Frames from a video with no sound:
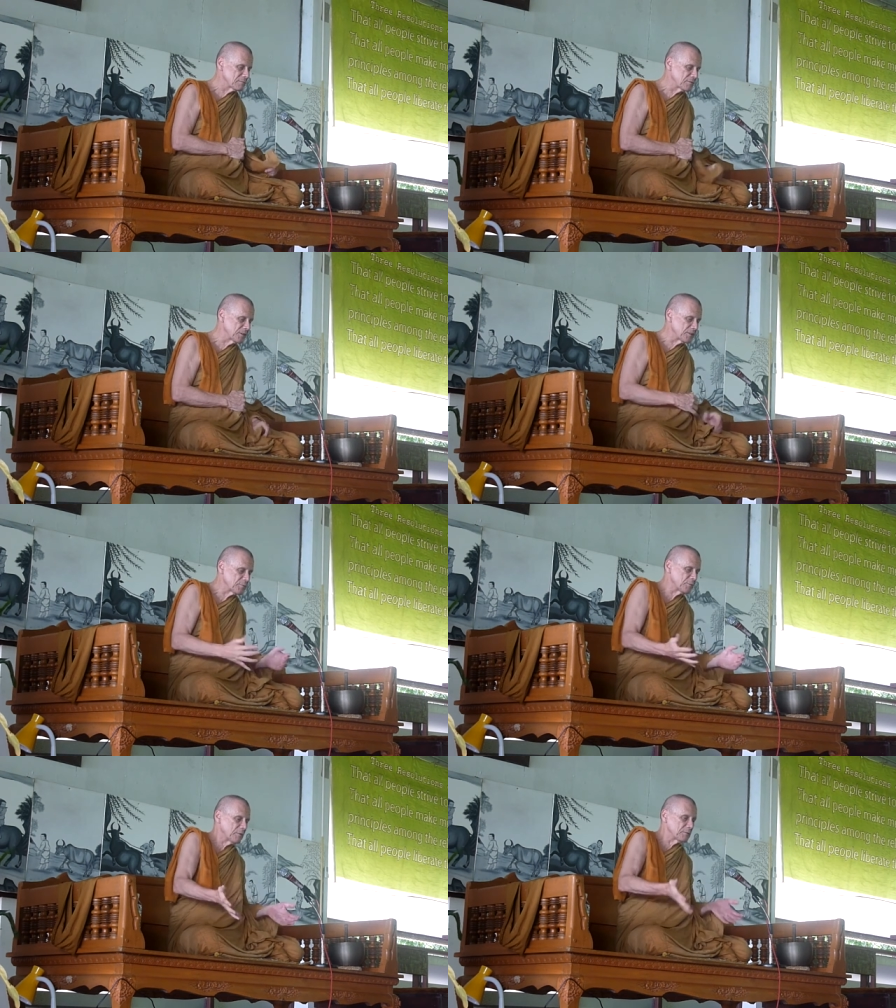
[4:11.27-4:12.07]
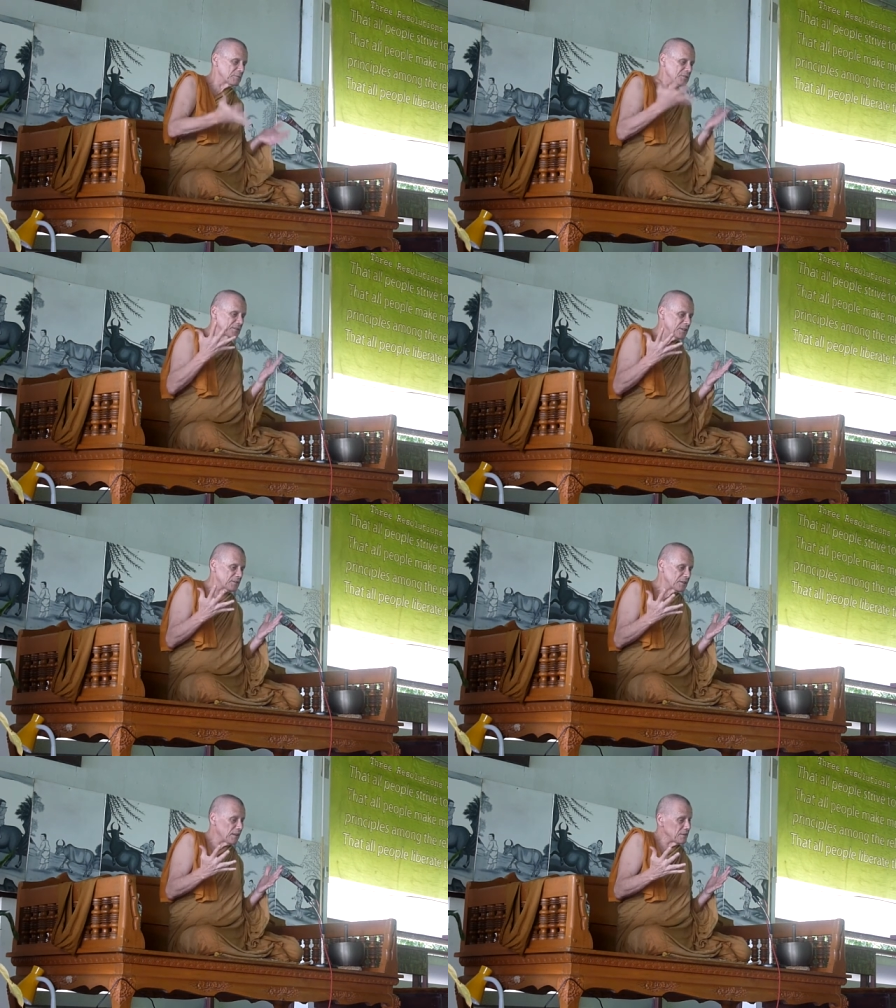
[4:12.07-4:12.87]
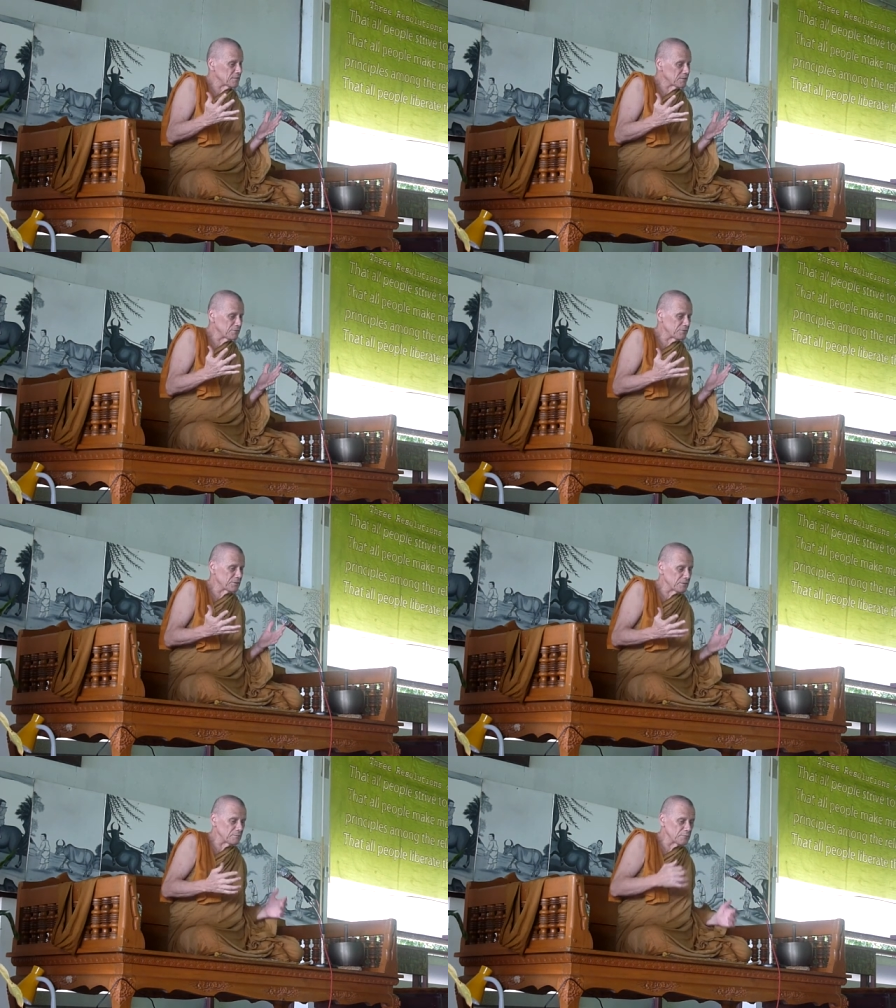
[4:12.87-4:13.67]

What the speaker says: And then the problem is there again. You feel